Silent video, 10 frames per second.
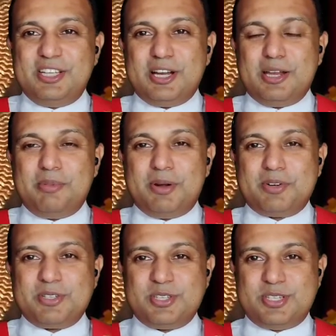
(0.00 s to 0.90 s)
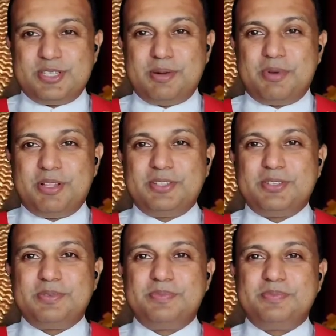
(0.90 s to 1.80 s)
Dearly beloved sisters and
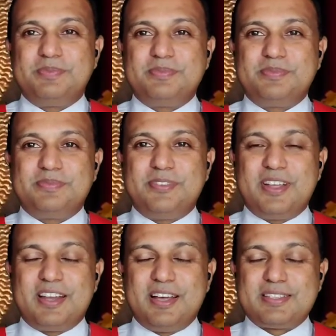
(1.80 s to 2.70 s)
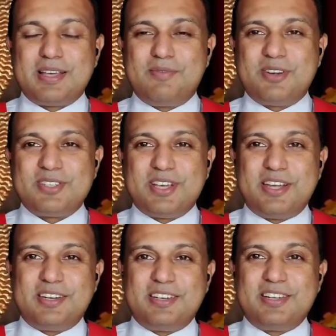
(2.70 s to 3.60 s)
brothers, Father has come once
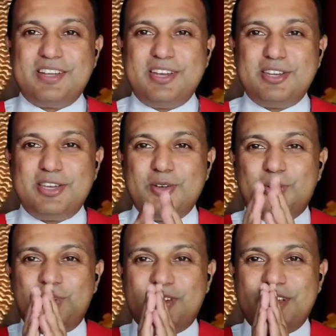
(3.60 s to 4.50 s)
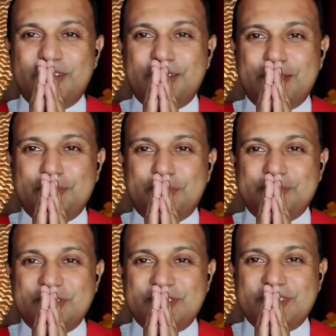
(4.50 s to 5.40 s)
again greeting you all in the name
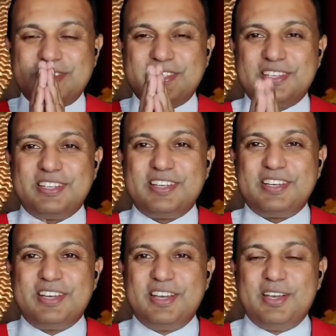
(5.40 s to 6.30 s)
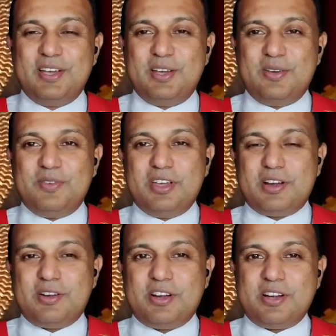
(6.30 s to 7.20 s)
of Jesus. We
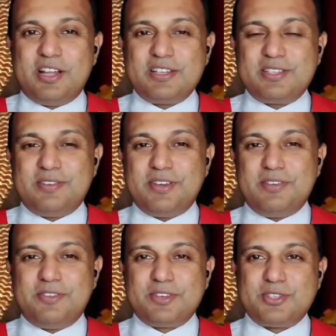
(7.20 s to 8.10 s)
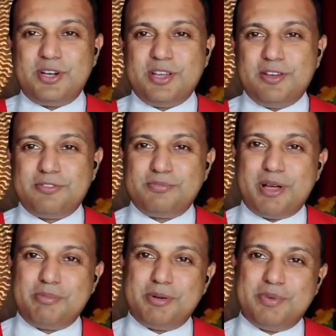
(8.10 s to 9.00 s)
are on 171st day of
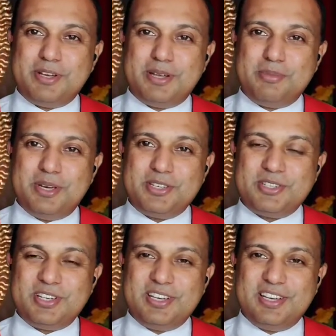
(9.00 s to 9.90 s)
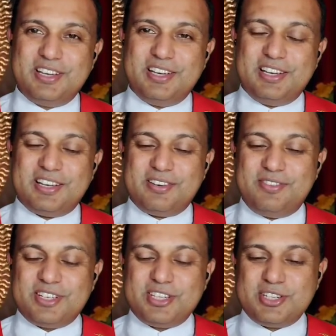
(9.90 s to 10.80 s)
Bible pilgrimage.
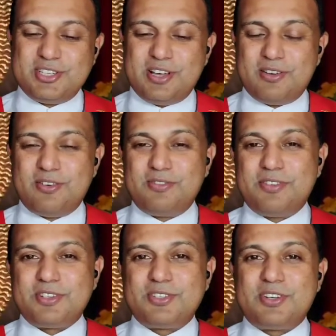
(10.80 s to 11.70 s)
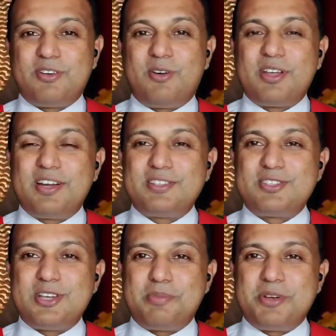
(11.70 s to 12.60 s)
Reflections are on 1st
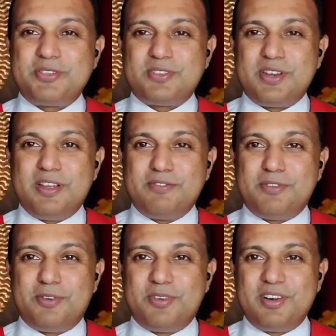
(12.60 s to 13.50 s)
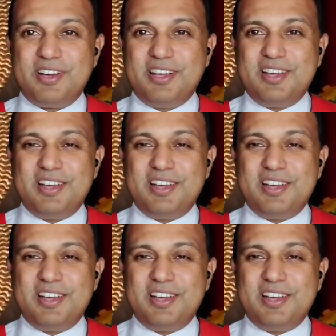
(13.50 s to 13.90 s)
Chronicles chapters 3 and 4,